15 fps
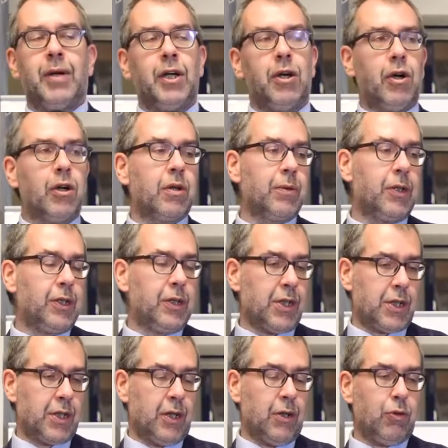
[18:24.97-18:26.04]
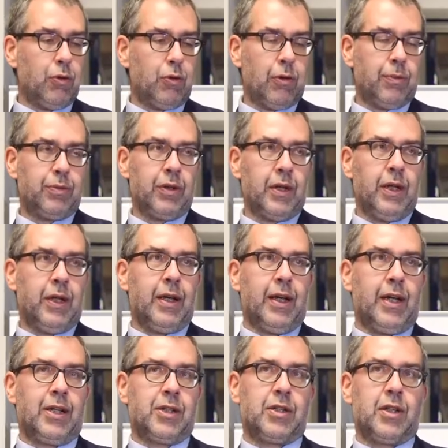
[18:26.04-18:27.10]
my argument is that Europe
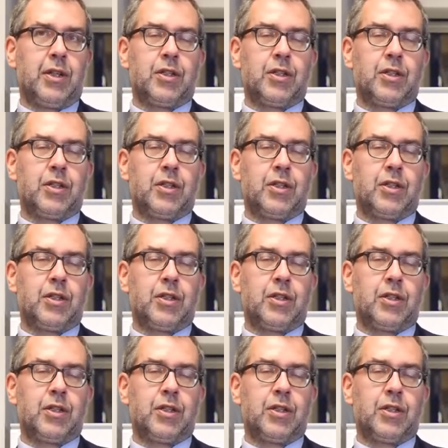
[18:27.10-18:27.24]
has,